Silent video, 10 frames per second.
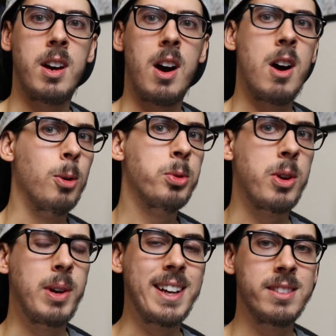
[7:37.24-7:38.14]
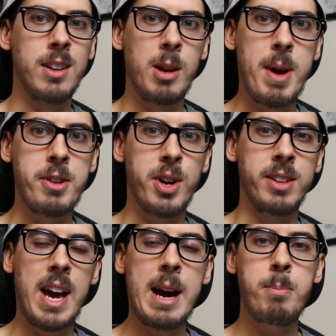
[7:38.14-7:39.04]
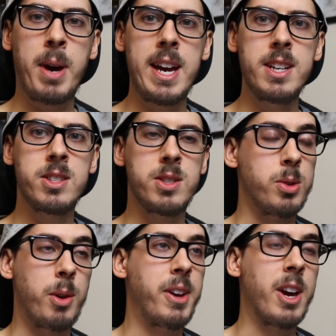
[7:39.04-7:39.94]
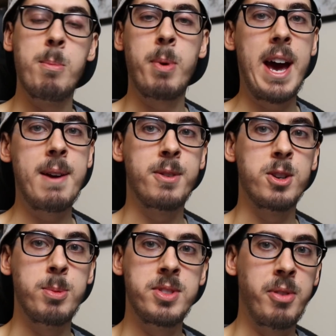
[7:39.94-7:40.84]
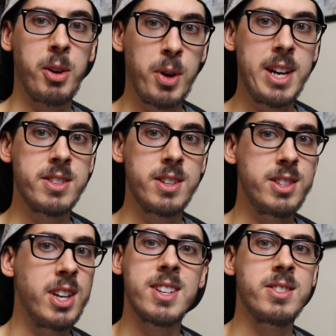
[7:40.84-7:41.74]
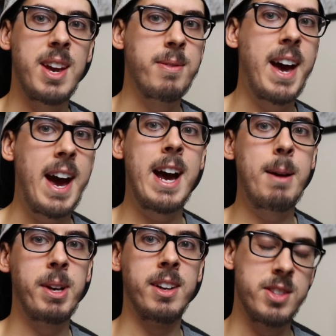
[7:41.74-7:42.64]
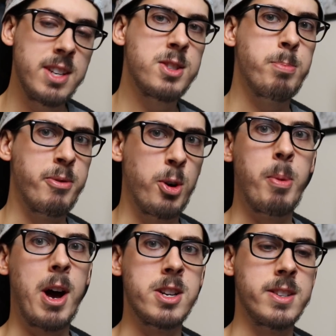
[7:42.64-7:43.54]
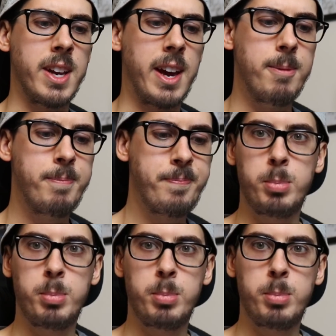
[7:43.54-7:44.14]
I'll also link to LaMetric's app page, so if you're going to buy it for a specific reason, you can see if that app exists before purchasing it.